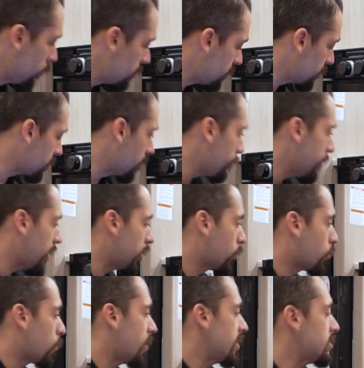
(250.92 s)
which is going to be a
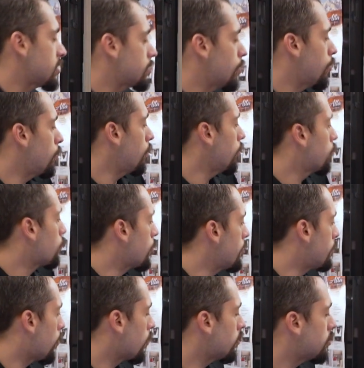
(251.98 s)
gray stone
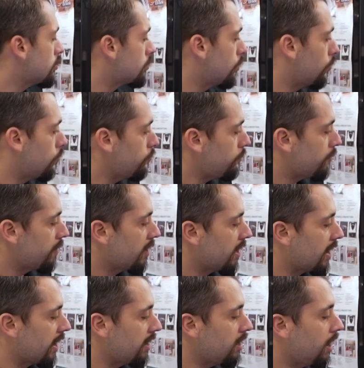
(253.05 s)
3-burner stove
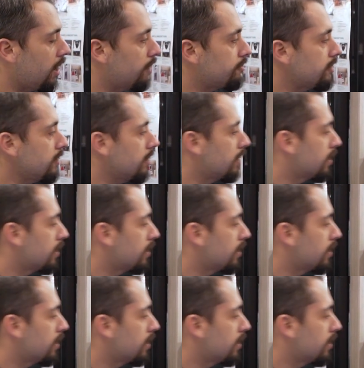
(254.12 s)
and oven.